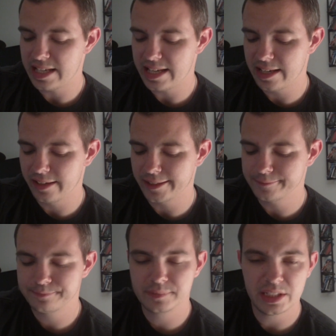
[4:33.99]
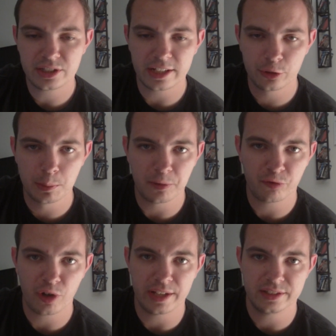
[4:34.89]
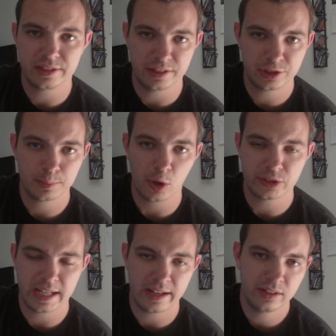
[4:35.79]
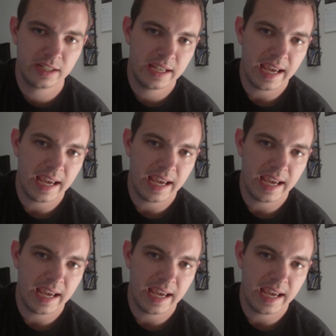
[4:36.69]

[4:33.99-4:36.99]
he's got a group of friends in this small town.